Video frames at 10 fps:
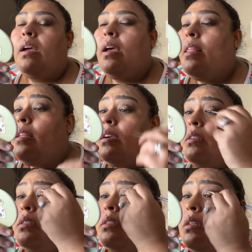and
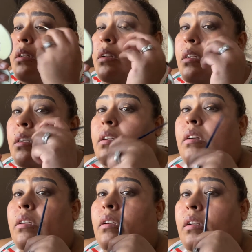there's
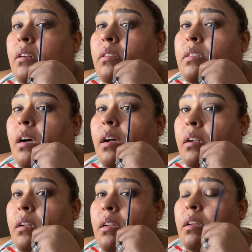your little dot.
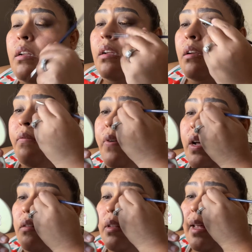
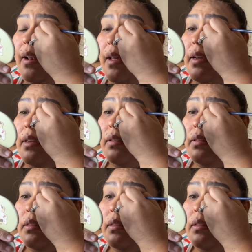Follow that line.